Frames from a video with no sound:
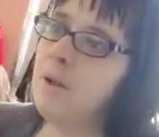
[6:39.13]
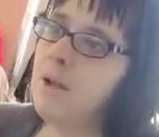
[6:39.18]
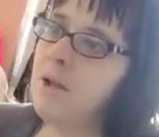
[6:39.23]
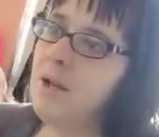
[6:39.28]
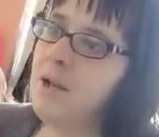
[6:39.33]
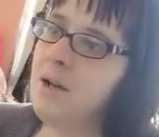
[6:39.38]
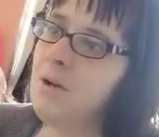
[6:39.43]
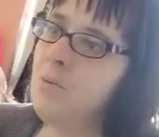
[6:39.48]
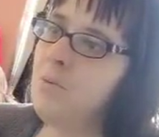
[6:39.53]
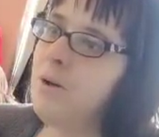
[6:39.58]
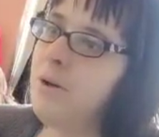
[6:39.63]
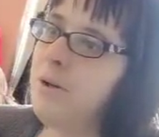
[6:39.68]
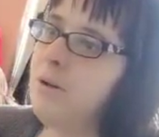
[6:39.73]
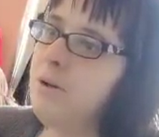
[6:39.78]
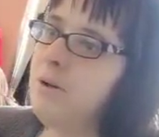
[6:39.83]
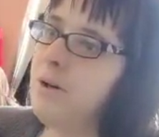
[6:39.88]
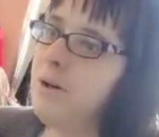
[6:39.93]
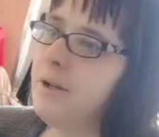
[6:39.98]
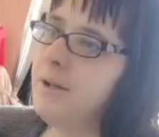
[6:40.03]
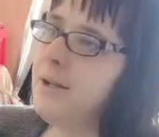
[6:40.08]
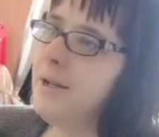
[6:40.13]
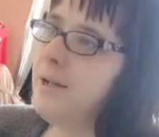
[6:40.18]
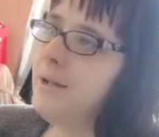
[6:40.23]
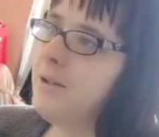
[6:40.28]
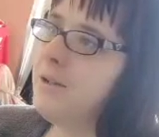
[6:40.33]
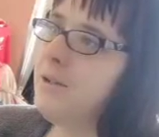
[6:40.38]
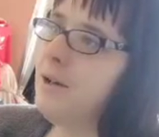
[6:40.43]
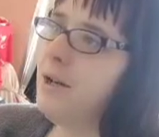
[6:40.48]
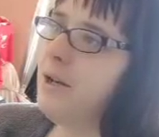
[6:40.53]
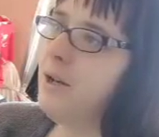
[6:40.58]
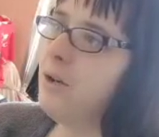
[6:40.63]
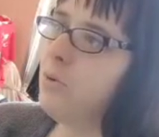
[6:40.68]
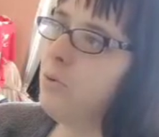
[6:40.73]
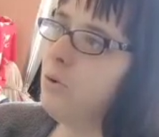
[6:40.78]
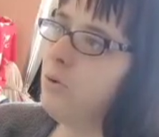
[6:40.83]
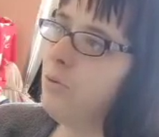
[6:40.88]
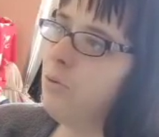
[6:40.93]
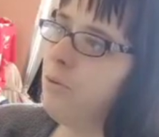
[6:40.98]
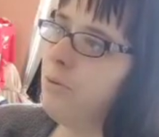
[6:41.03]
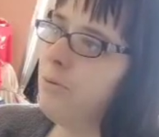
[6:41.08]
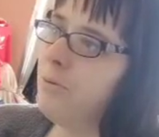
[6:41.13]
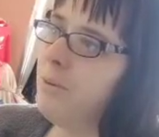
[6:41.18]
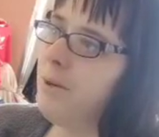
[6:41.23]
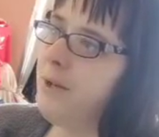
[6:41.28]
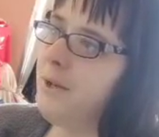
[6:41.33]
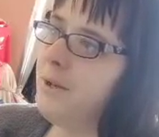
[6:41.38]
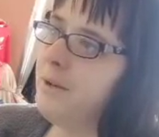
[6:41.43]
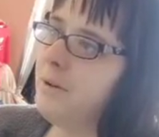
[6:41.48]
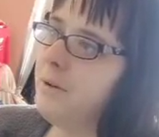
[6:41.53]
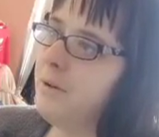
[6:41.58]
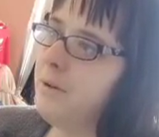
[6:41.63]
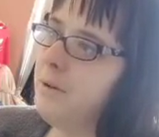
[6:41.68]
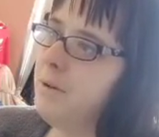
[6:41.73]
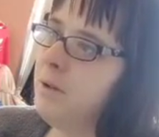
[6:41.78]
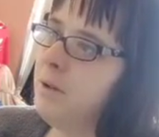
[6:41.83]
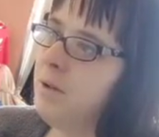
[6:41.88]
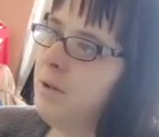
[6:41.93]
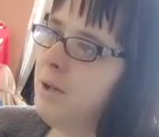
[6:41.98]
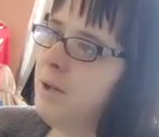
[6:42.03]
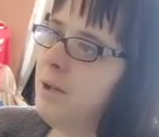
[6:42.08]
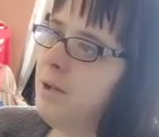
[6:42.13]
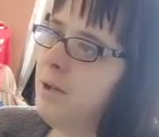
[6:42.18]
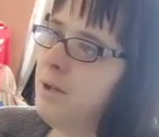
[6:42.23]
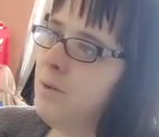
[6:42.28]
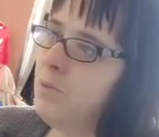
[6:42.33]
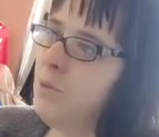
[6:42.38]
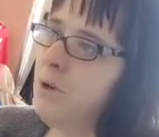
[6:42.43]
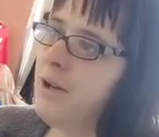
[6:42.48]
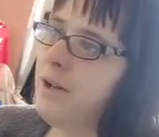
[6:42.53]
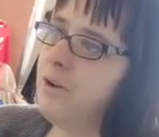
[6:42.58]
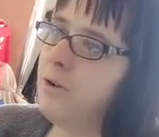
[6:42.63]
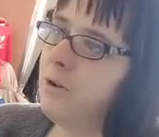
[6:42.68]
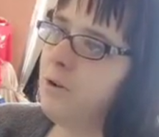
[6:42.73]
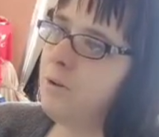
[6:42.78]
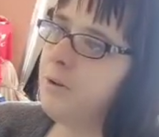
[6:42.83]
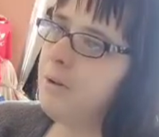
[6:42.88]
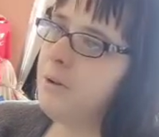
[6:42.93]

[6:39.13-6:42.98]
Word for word: Uh, why not? I take Direwolf with me. Why not?